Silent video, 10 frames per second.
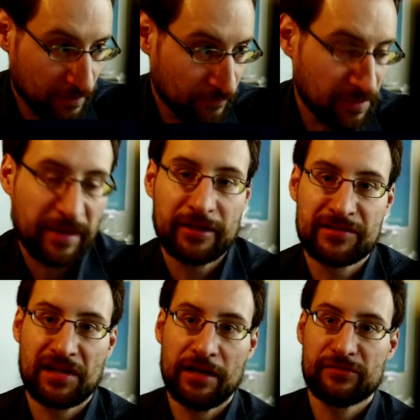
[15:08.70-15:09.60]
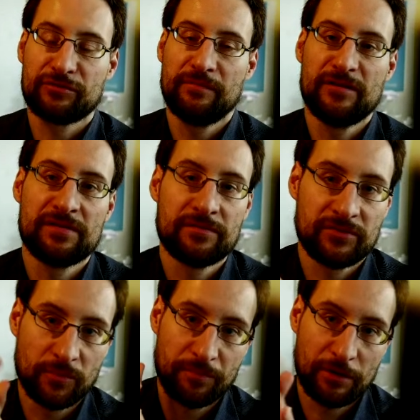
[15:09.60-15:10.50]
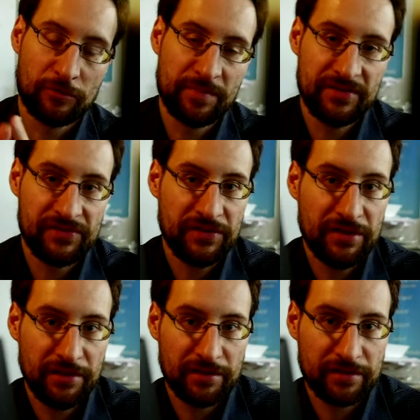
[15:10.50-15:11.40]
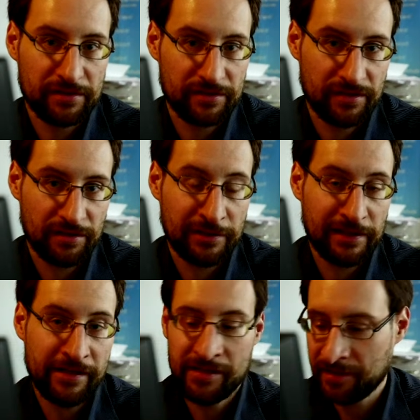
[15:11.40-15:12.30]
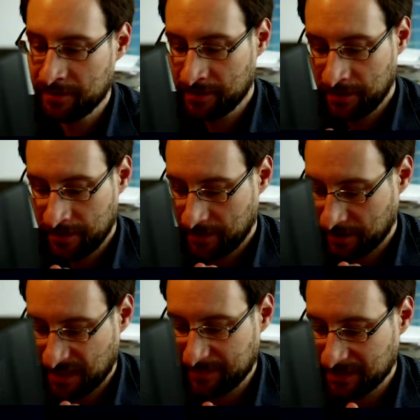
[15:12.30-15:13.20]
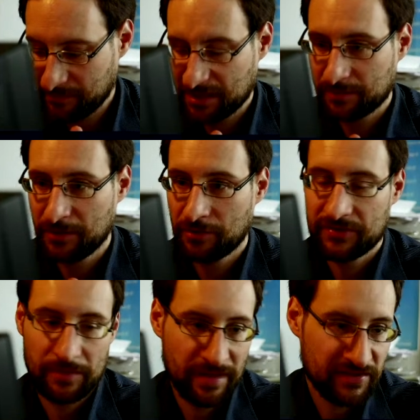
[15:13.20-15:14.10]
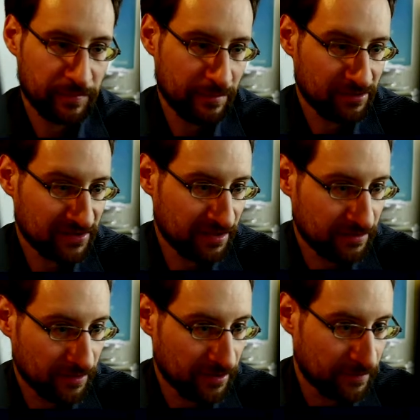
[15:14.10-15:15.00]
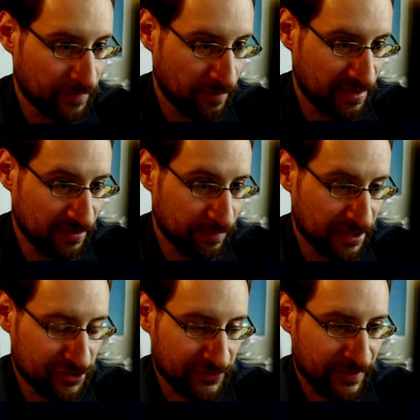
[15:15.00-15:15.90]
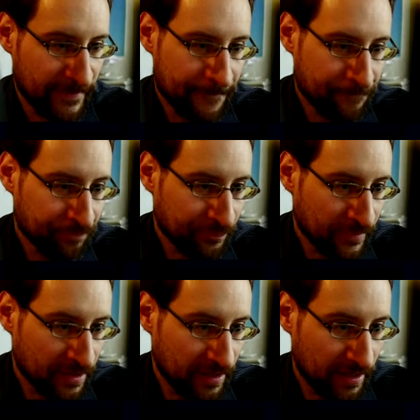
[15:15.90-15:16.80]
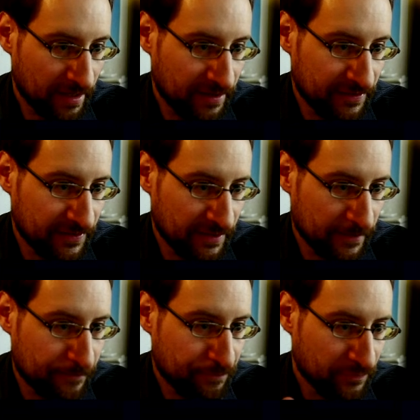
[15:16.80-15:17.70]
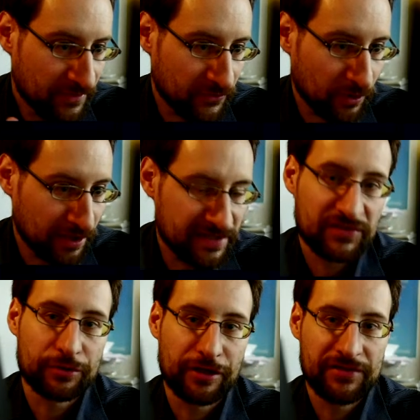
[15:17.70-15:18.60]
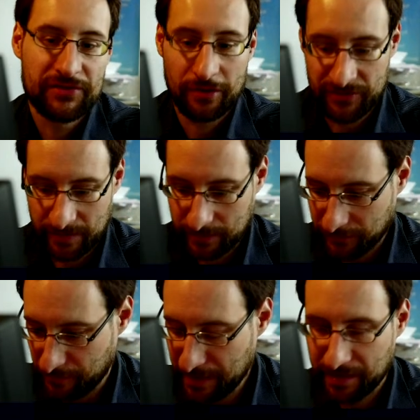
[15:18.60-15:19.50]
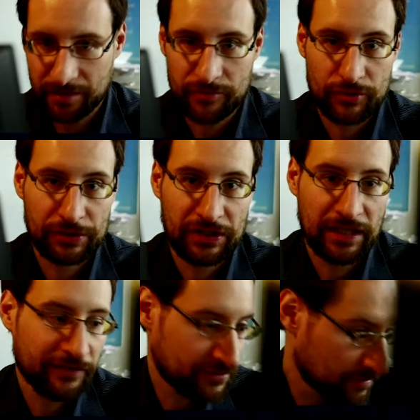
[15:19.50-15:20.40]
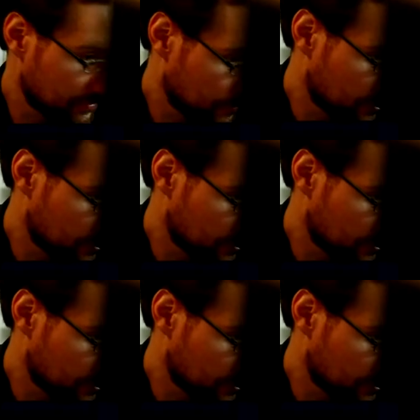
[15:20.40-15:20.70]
make another live stream with PowerPC, Little Indian coming up next, because amazing people sent amazing patches. And so let's try this concept of making shorter live streams for